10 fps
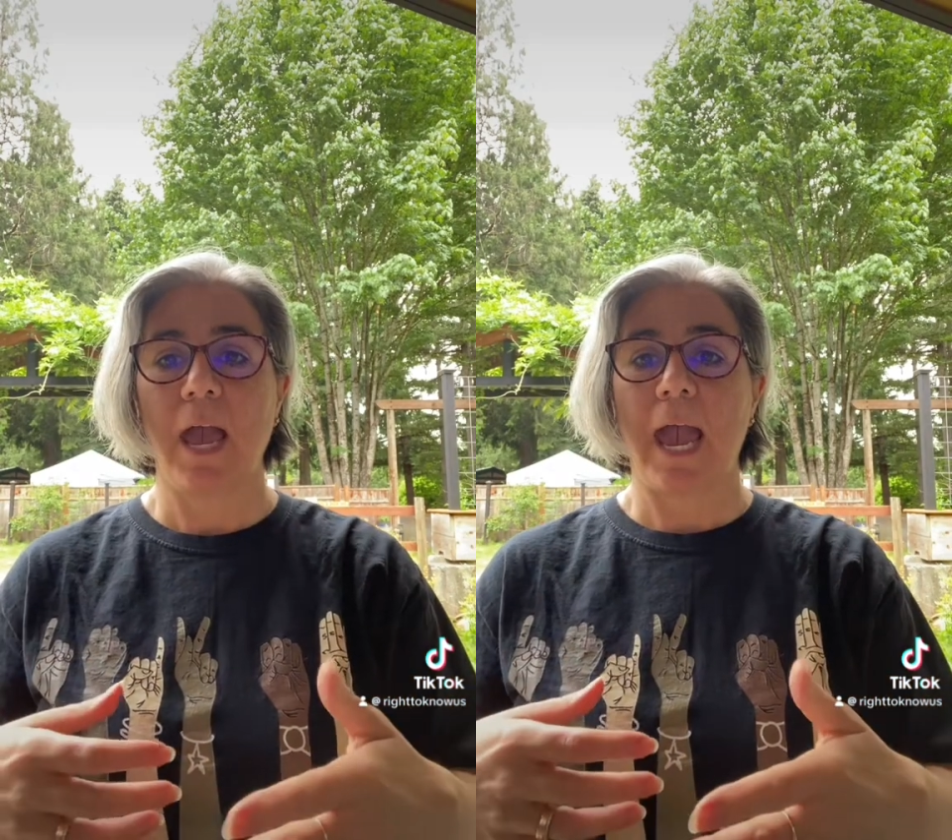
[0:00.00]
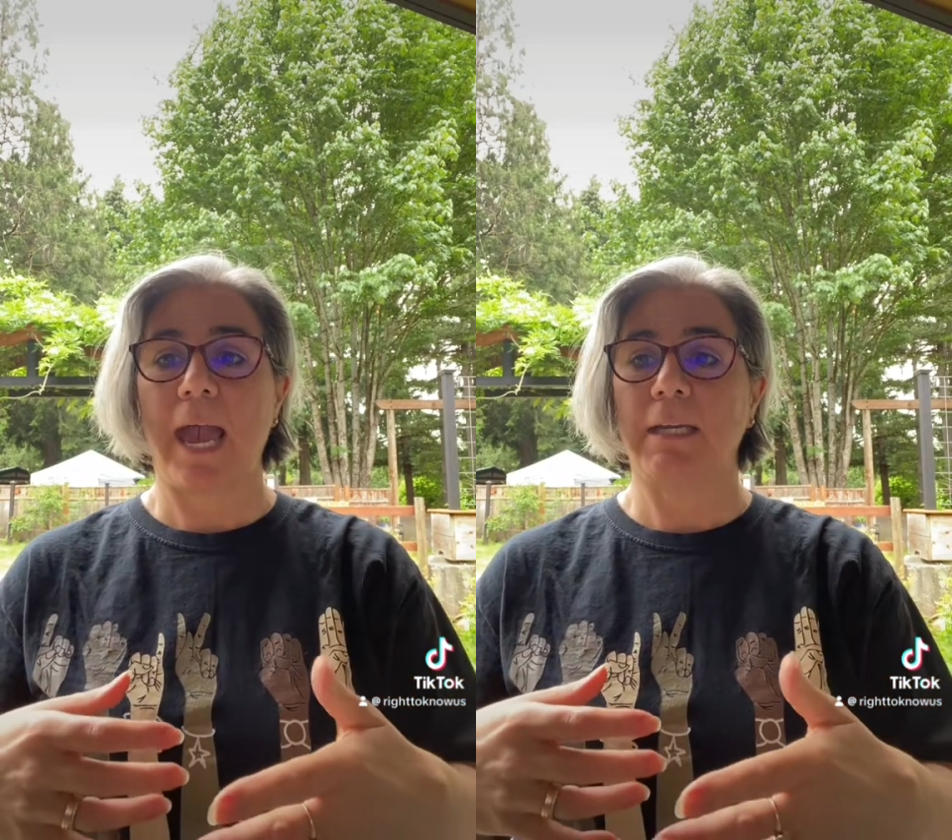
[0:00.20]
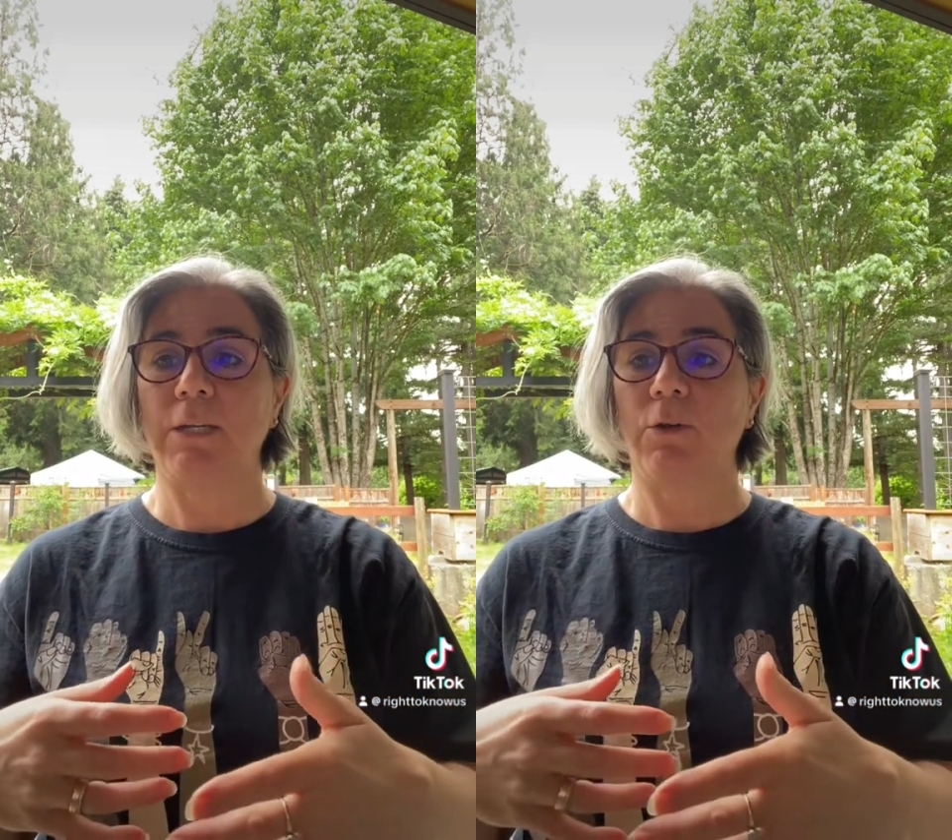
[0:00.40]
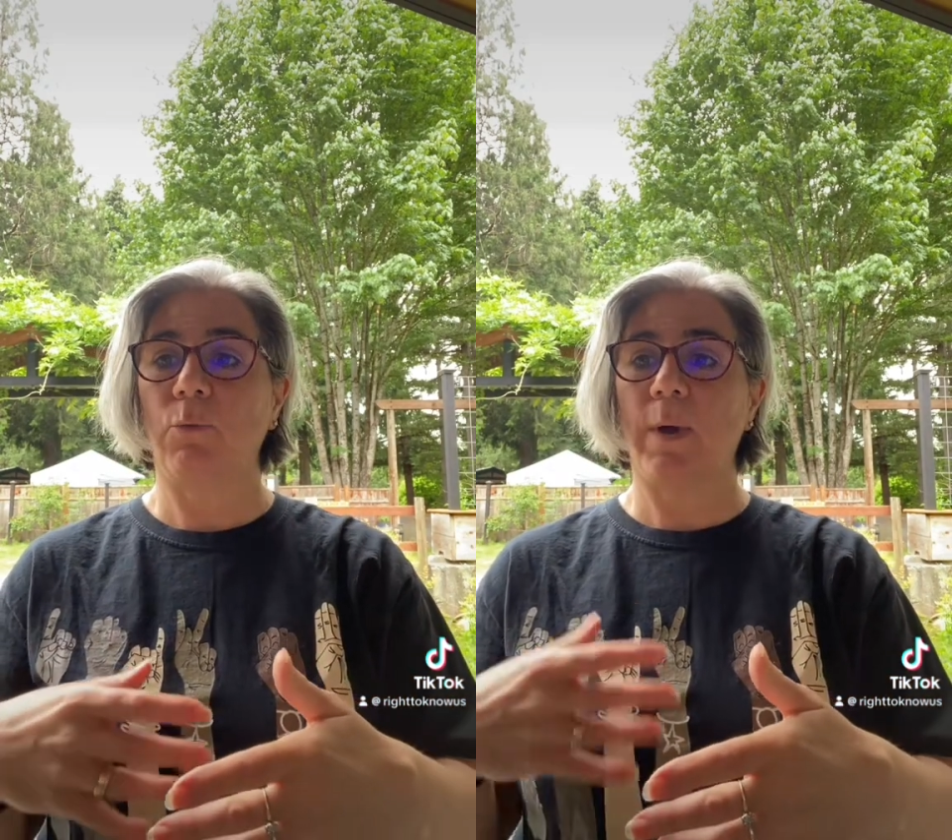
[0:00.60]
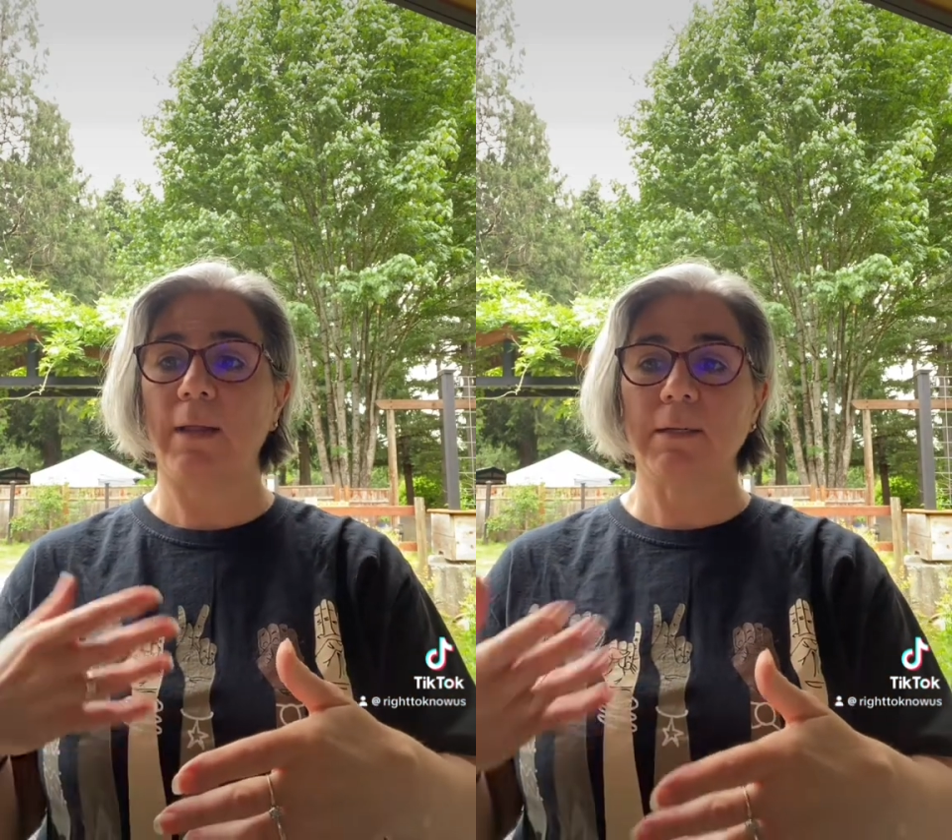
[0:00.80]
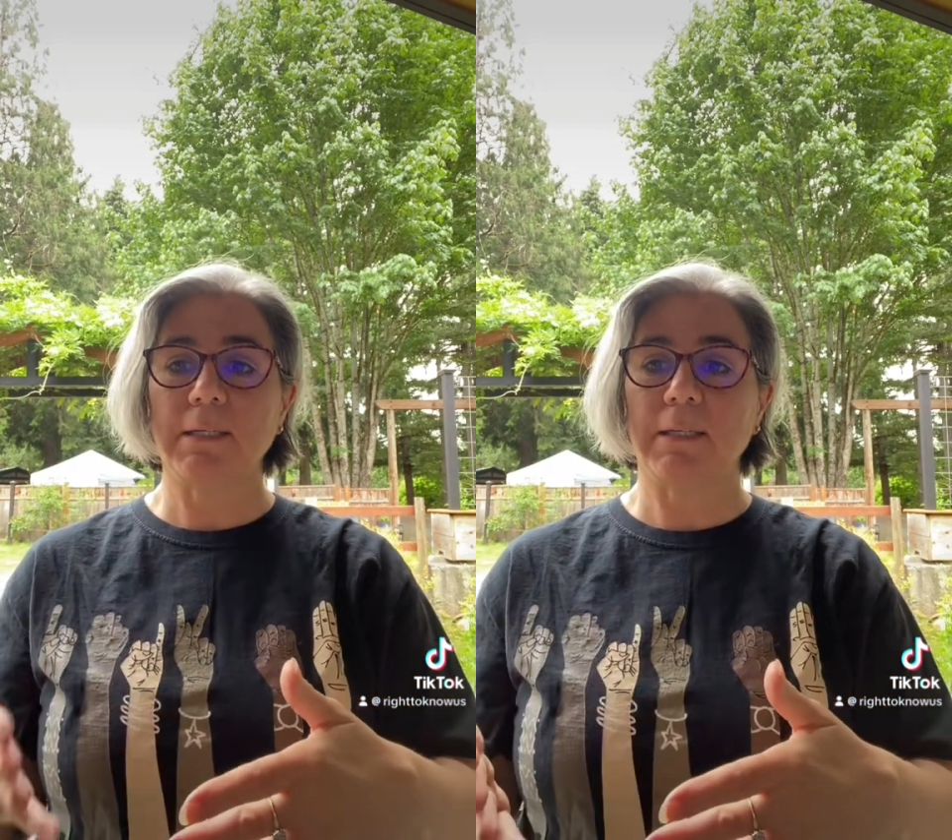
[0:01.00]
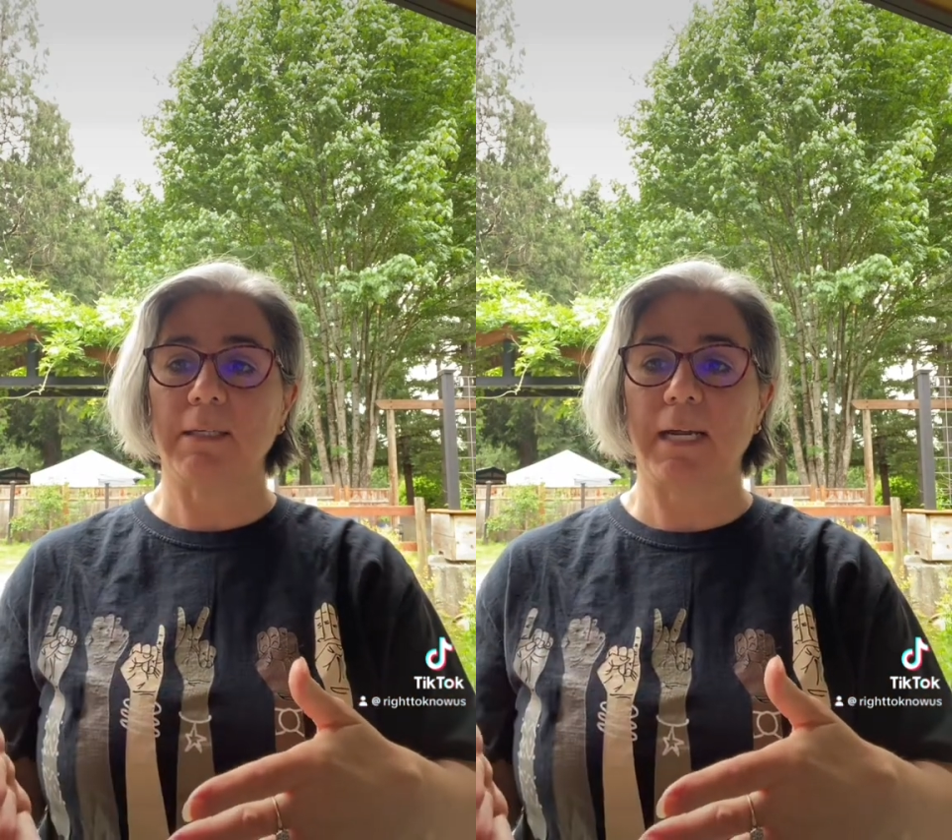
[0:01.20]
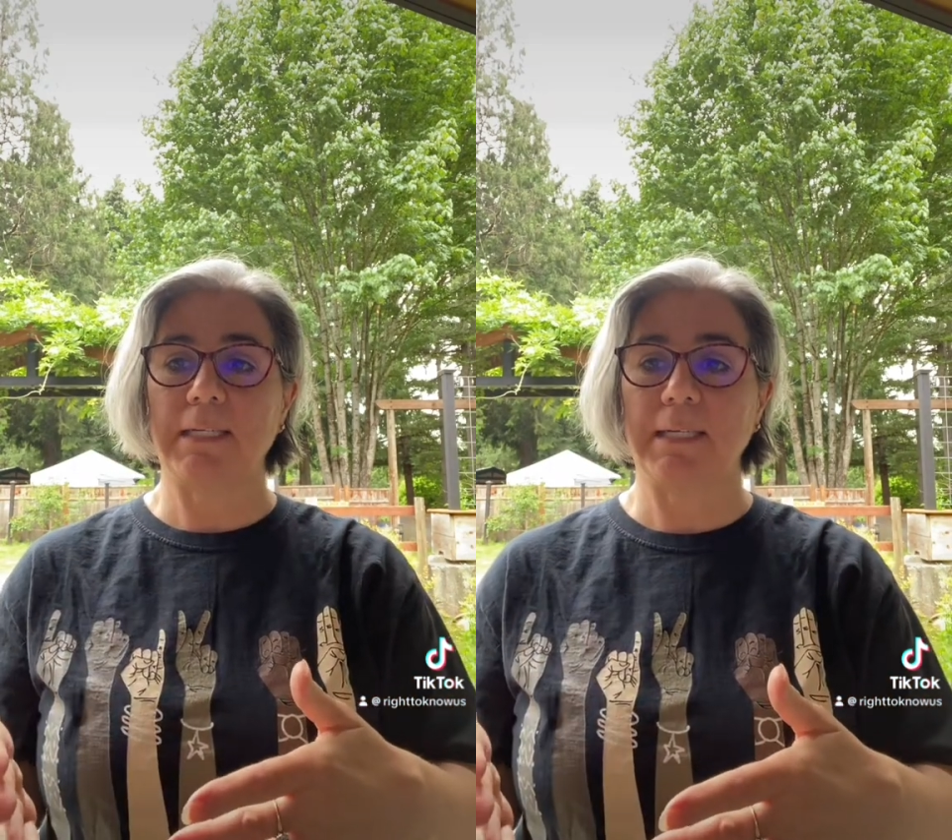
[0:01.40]
And, well into the
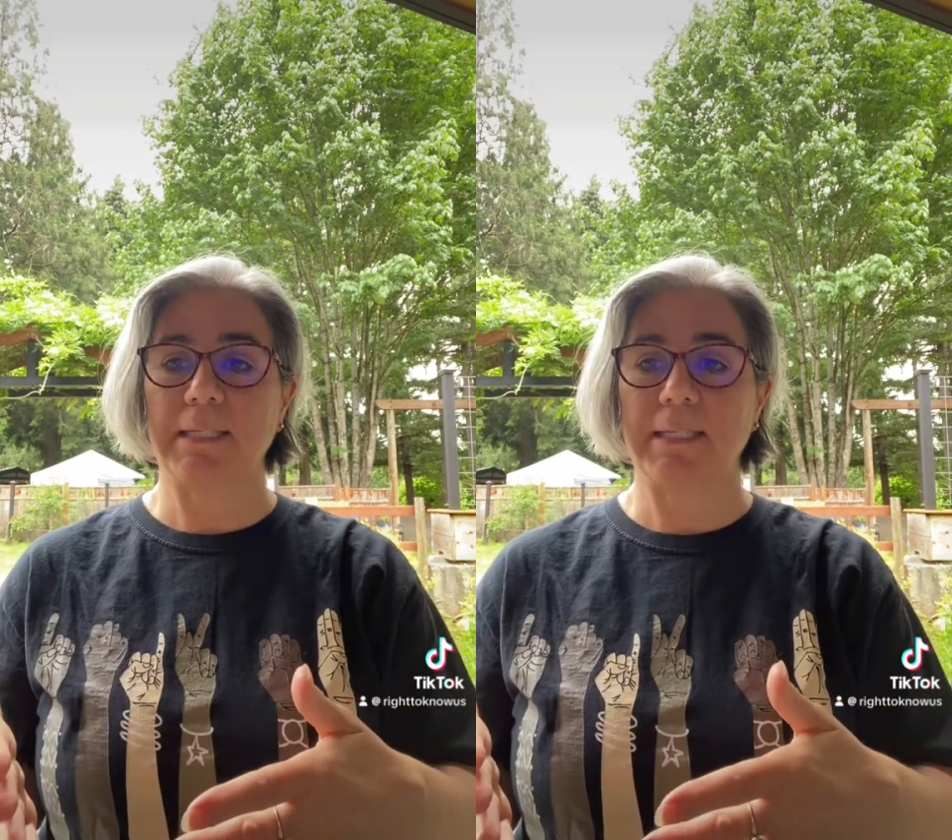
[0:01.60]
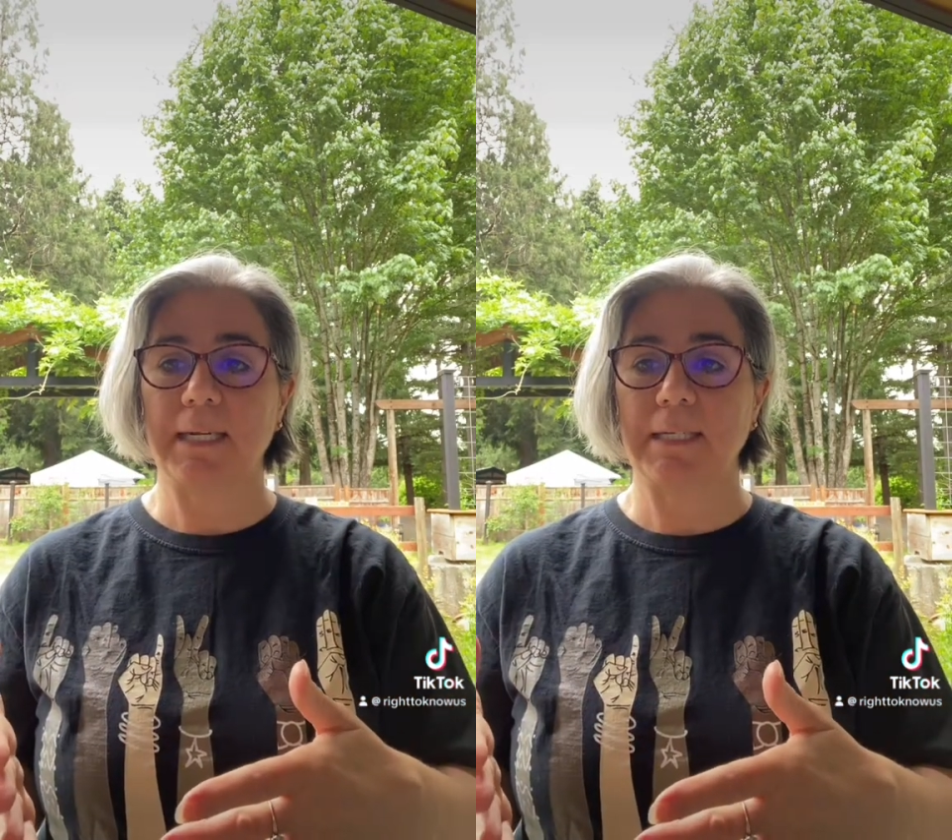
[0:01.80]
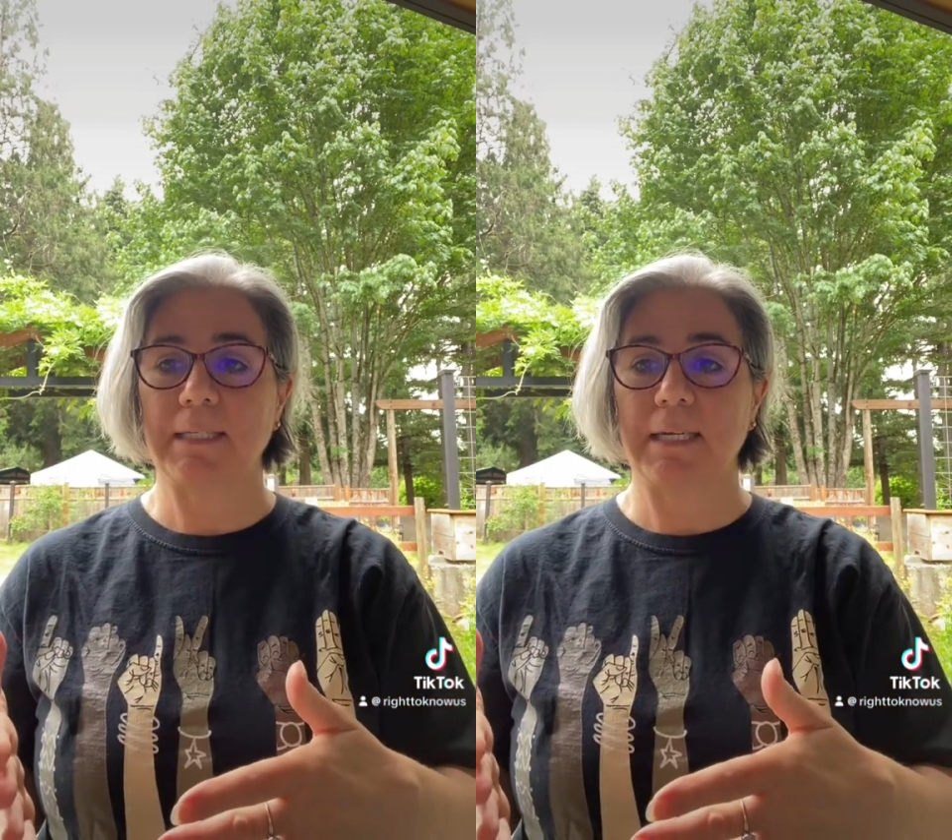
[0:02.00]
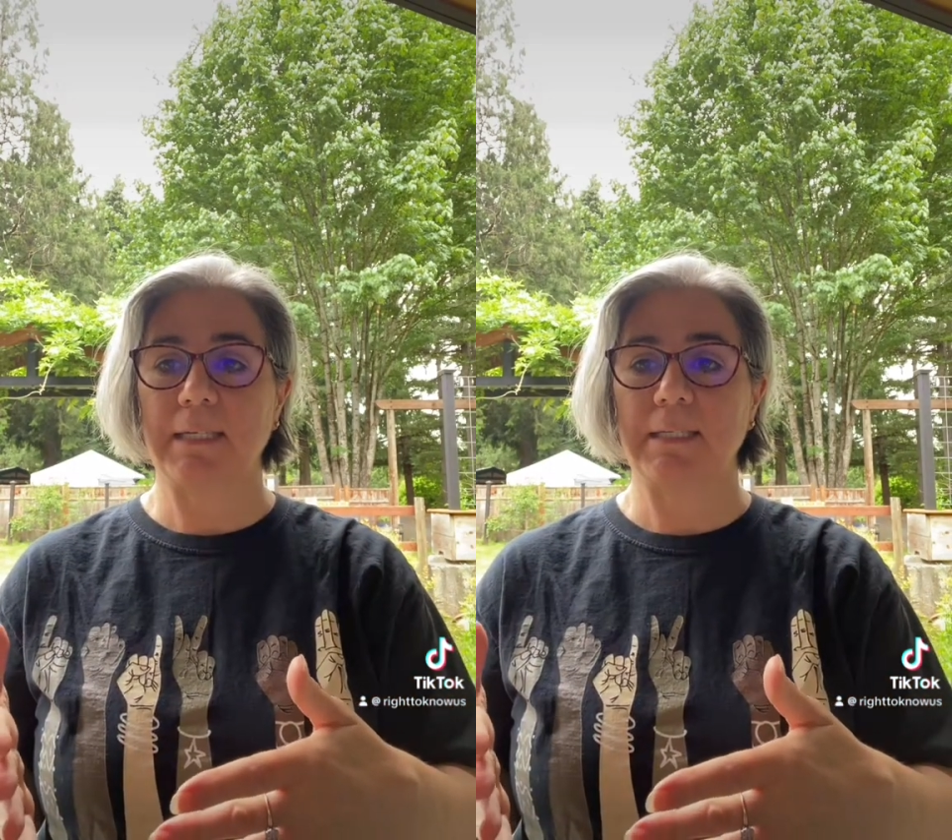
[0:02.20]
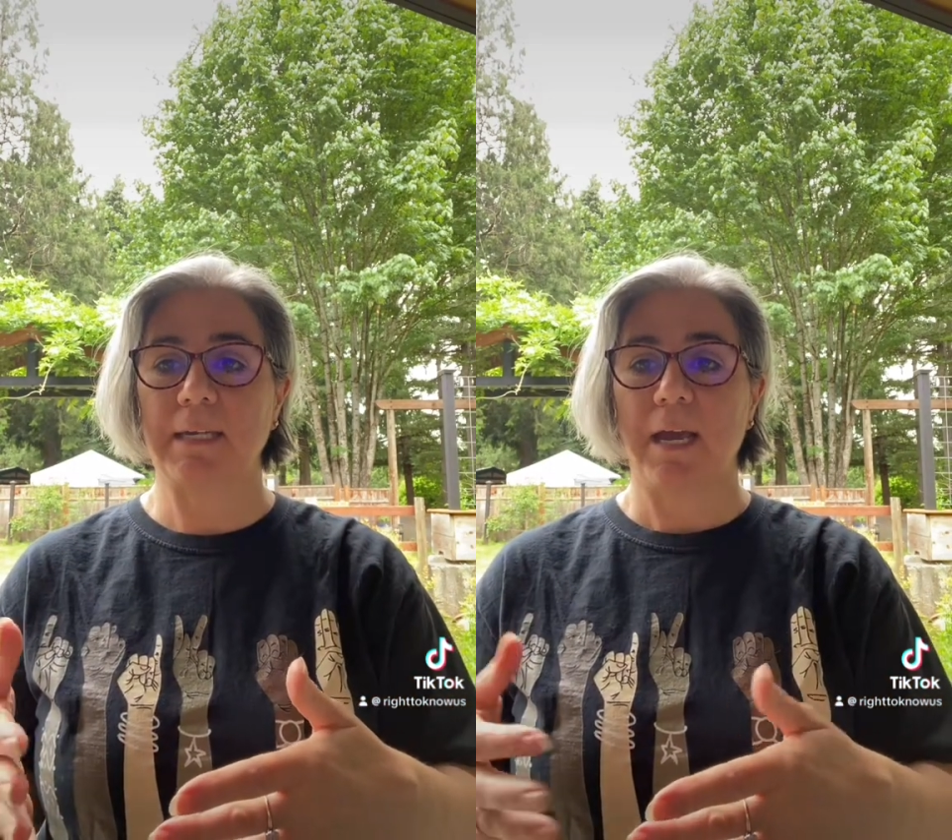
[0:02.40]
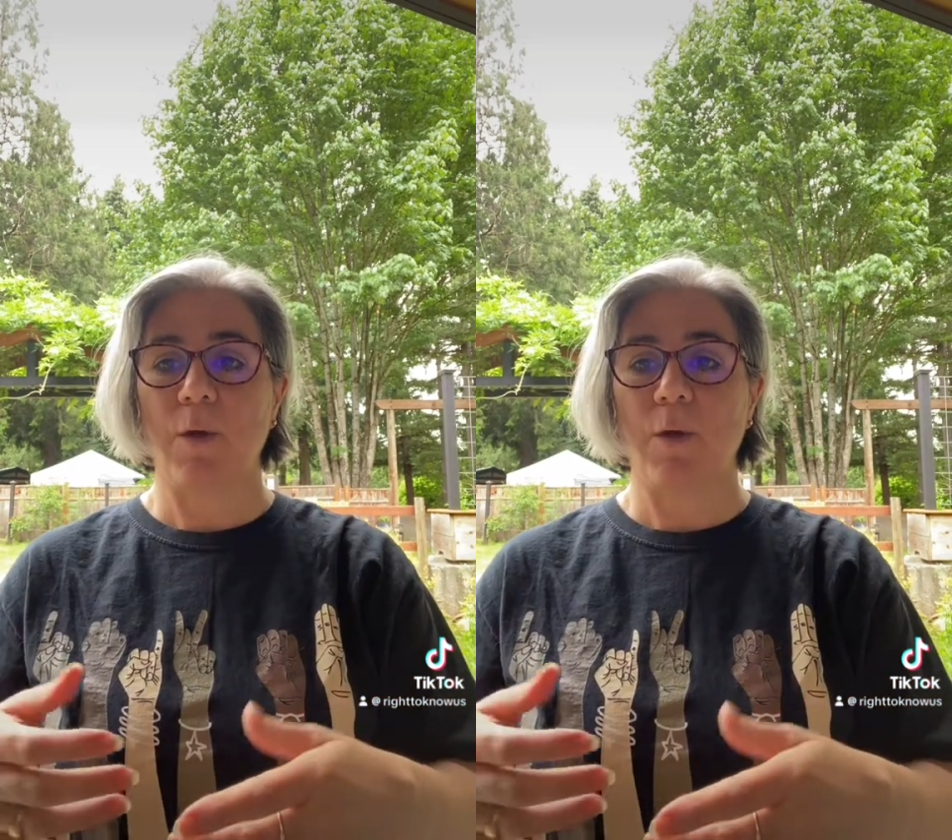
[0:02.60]
1960s,